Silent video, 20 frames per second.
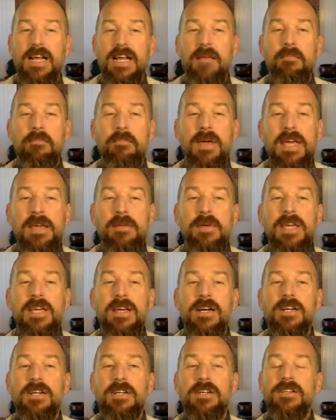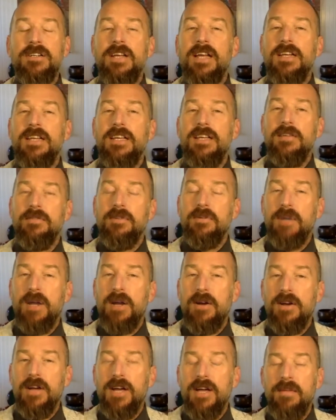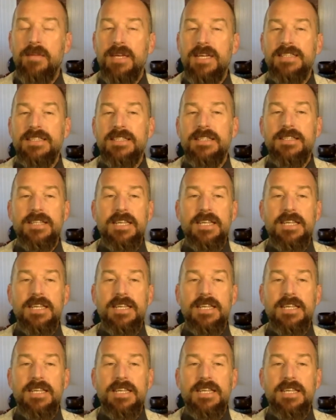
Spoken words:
Maybe a good and evil paradigm isn't